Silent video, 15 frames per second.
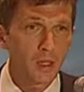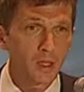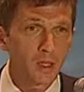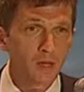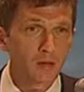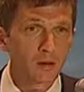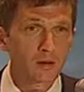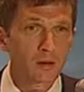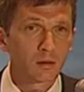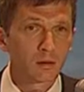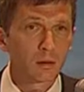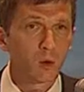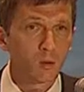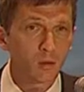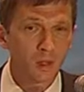that our
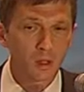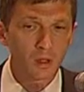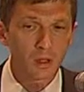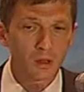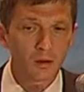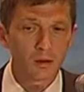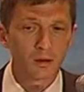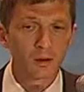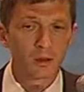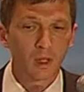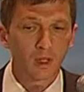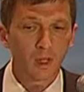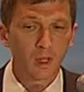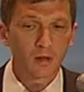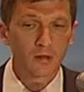company bought
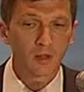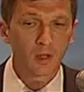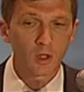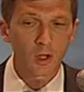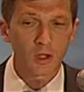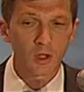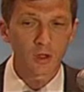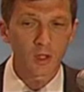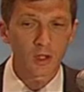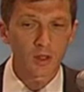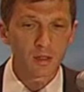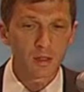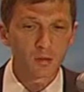in